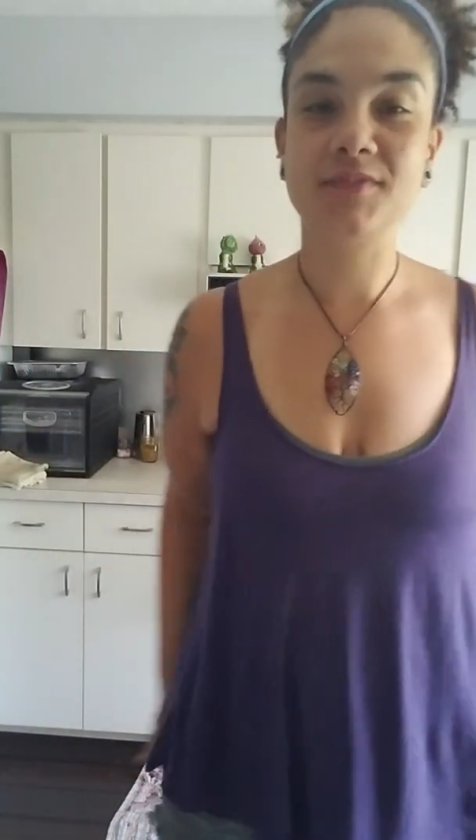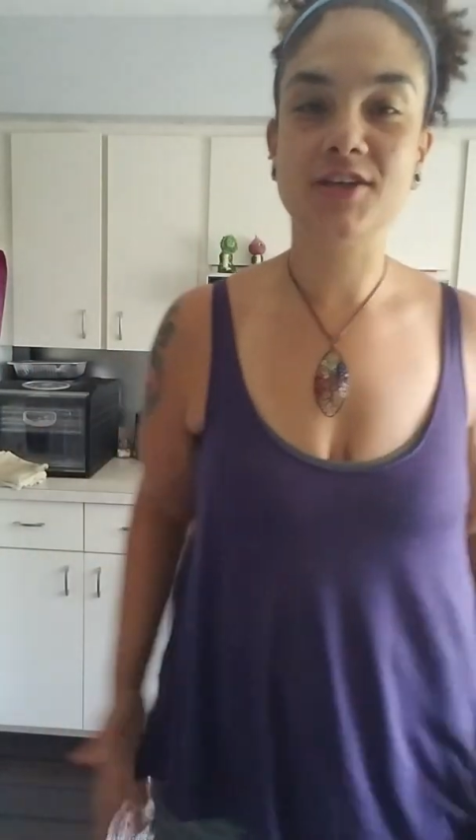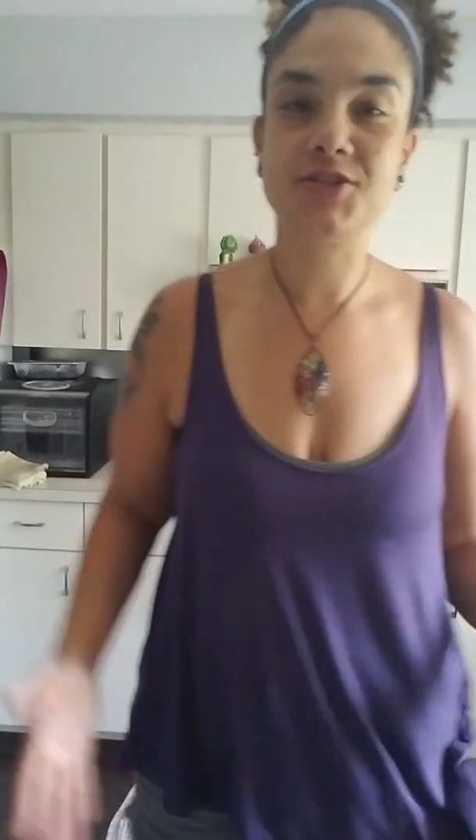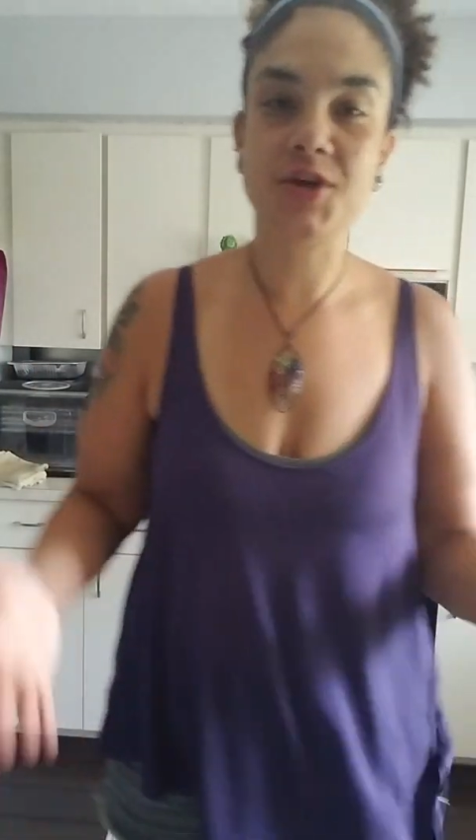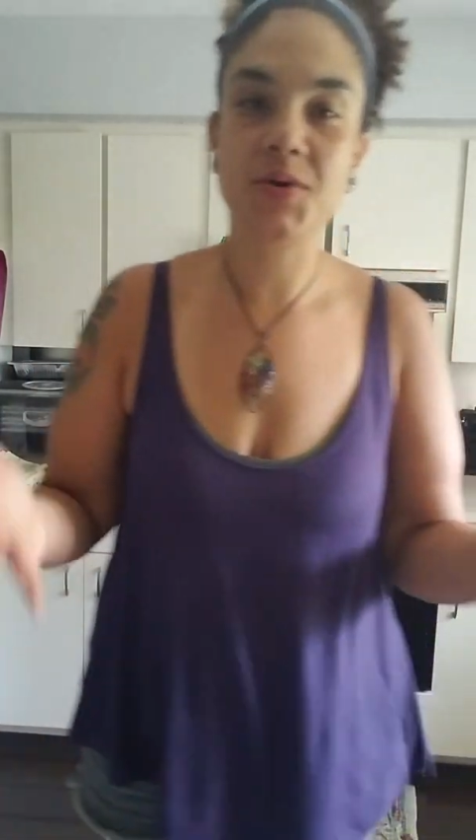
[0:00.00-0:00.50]

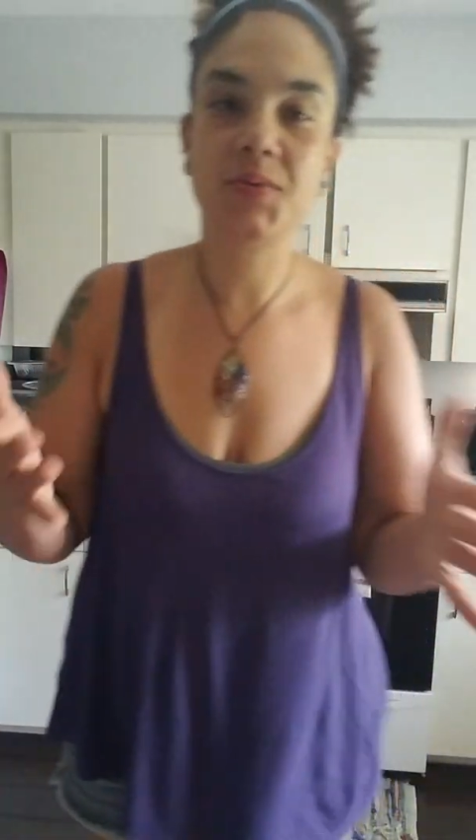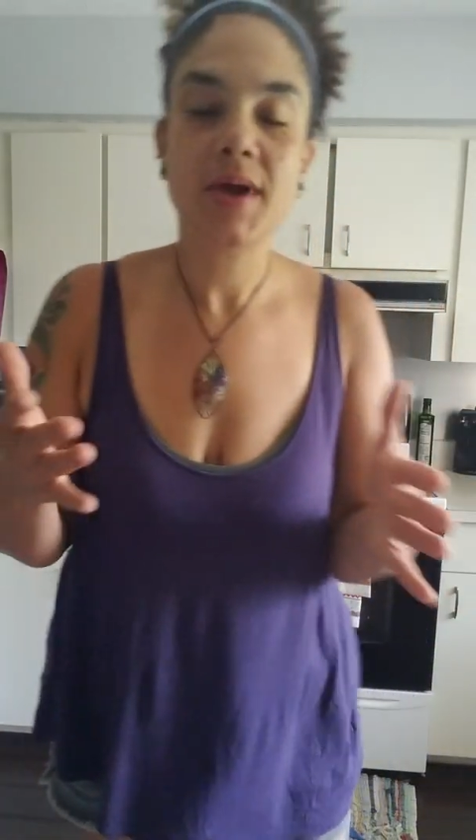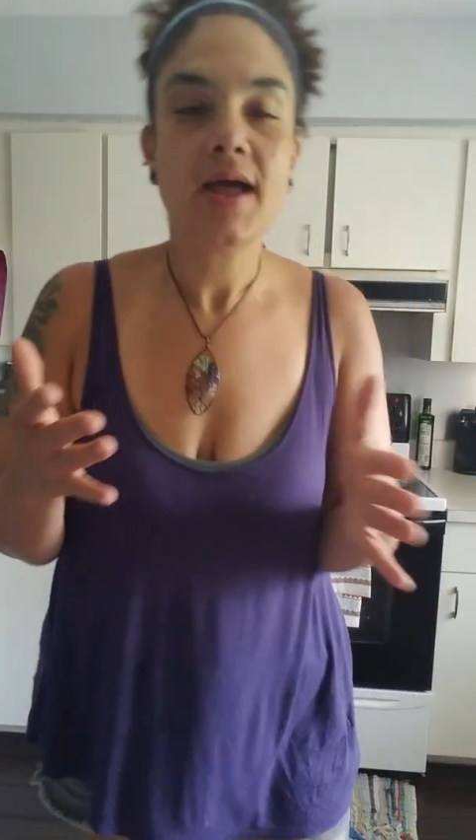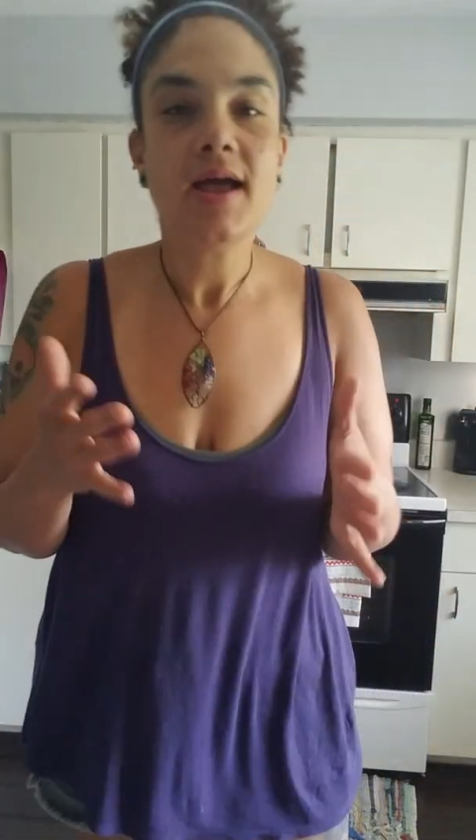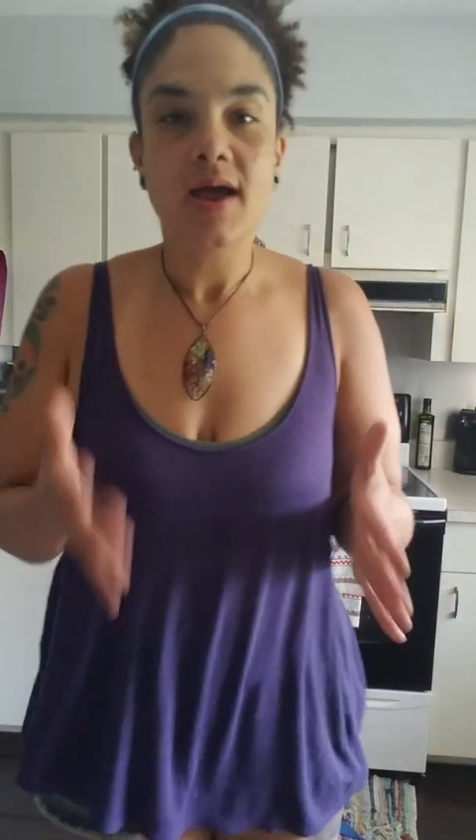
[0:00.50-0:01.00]
So,
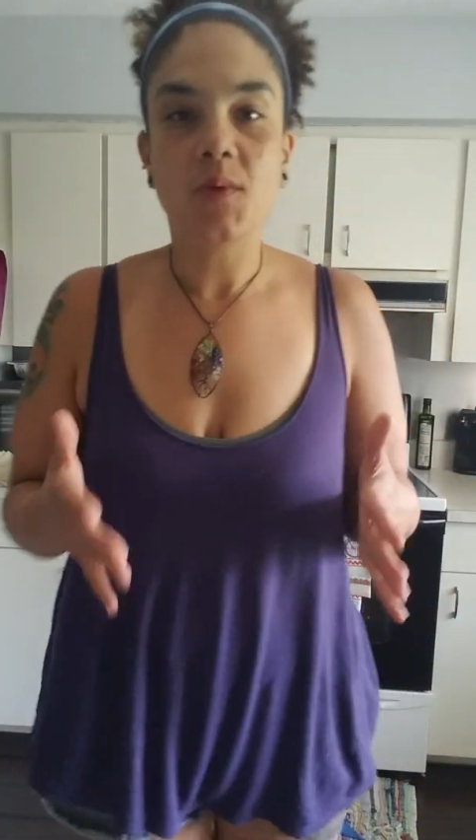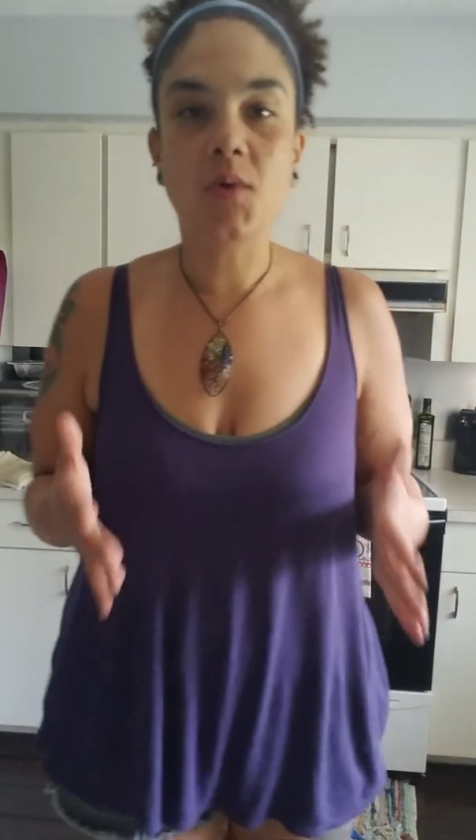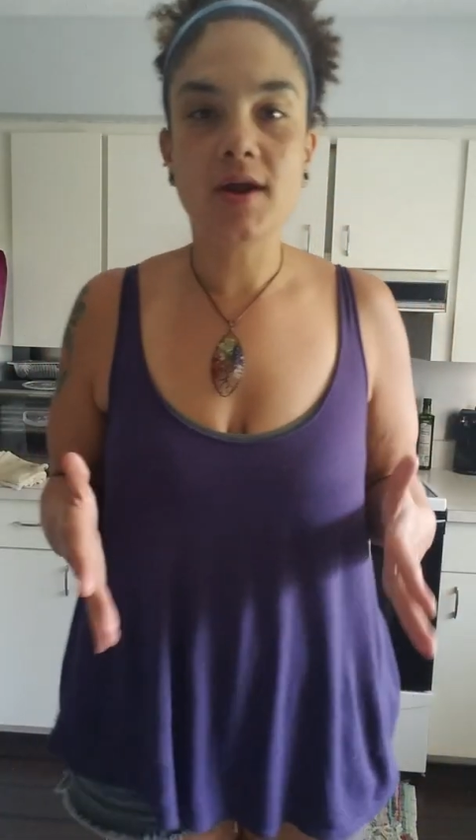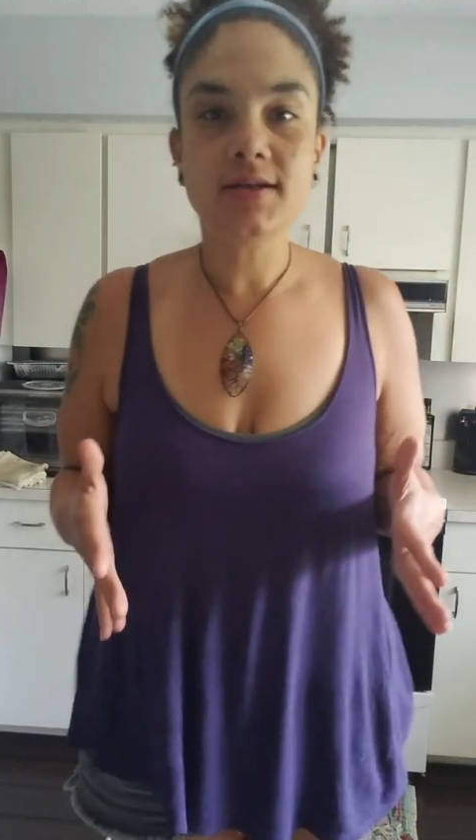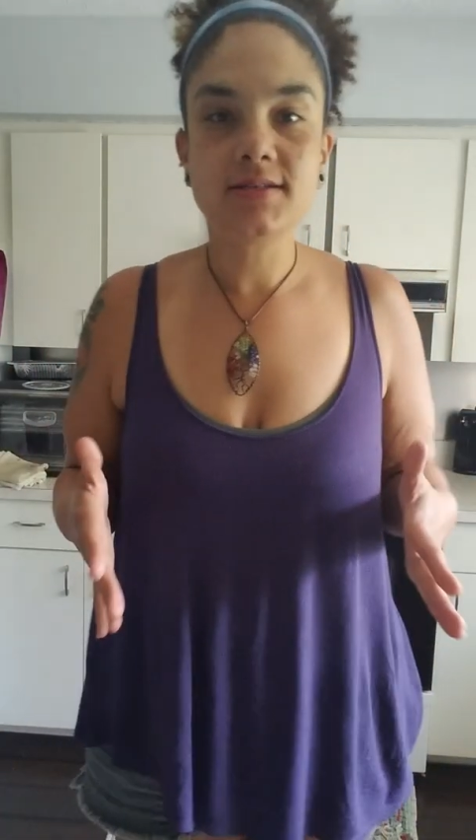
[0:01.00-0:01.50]

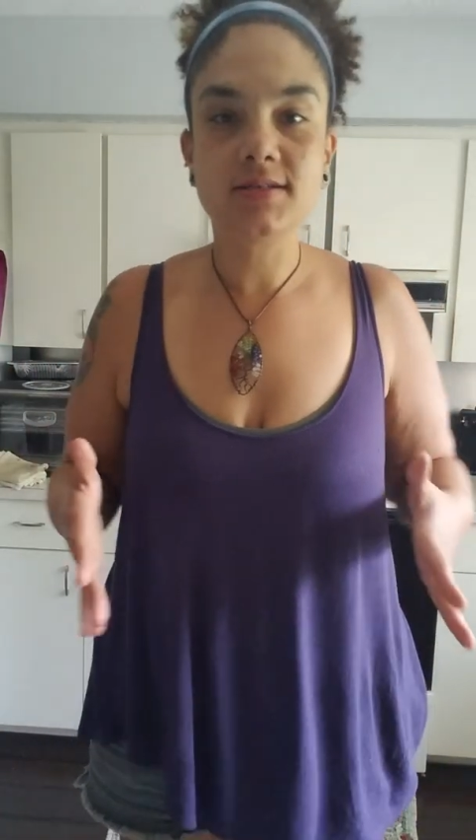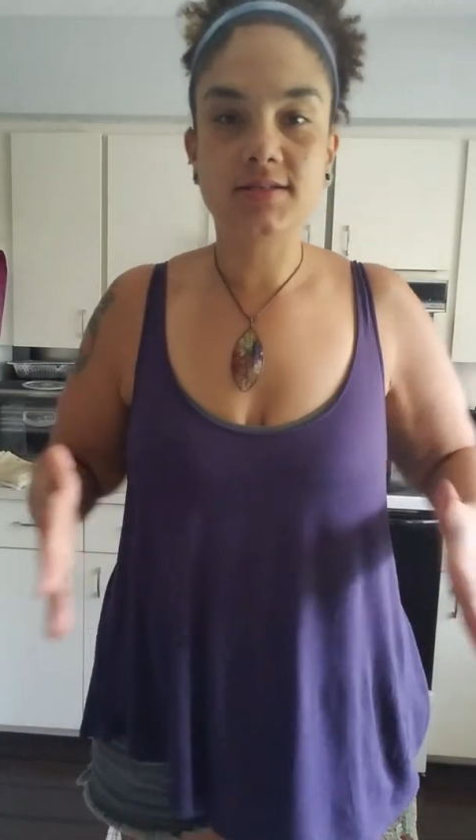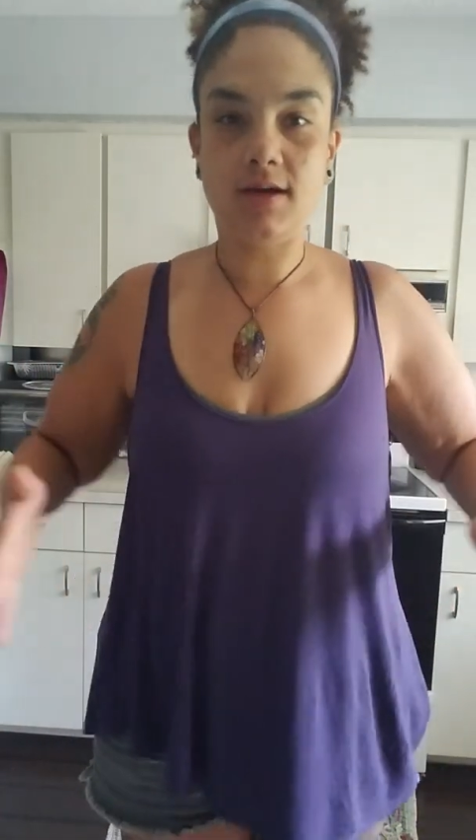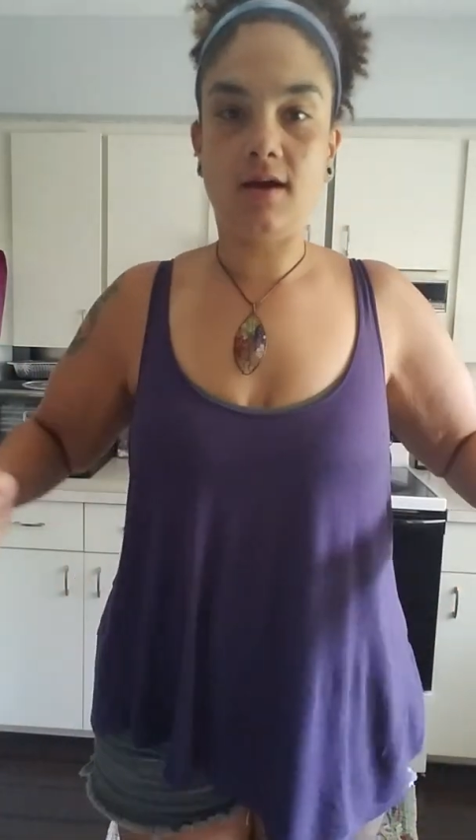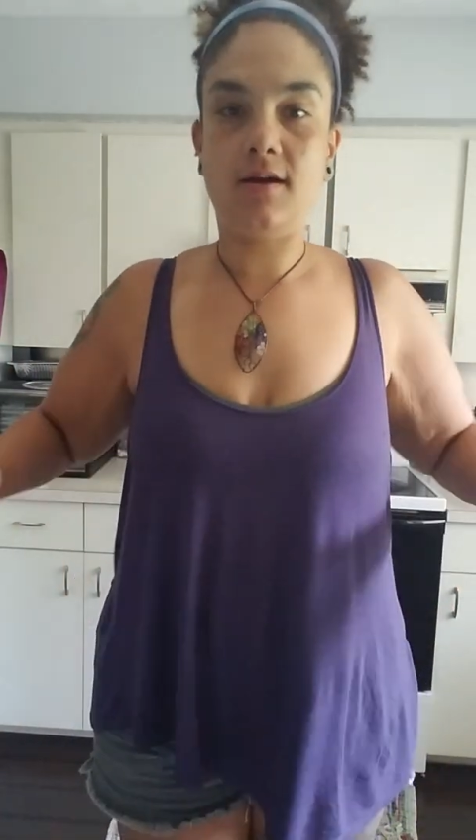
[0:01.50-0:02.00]
wanted to
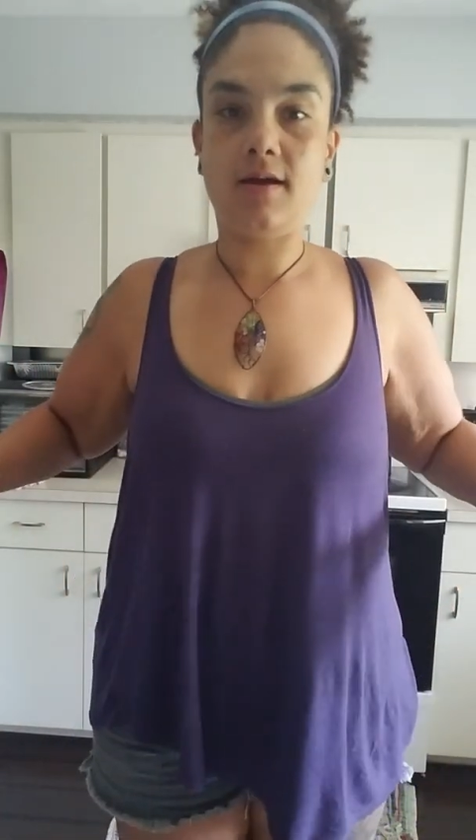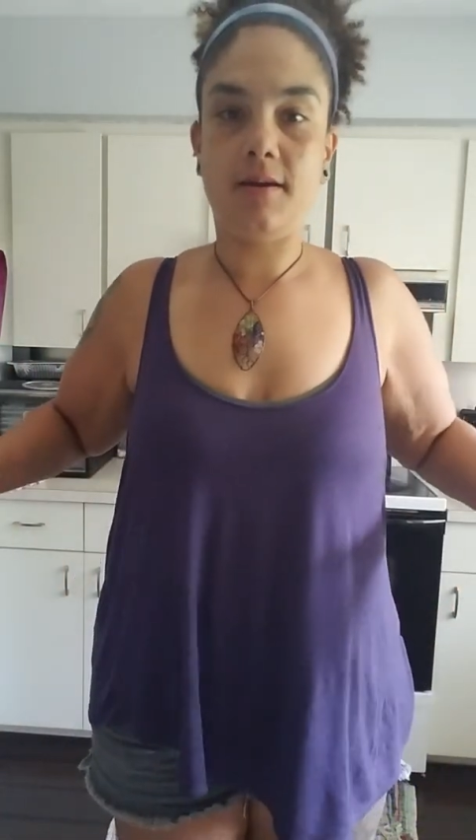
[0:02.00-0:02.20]
talk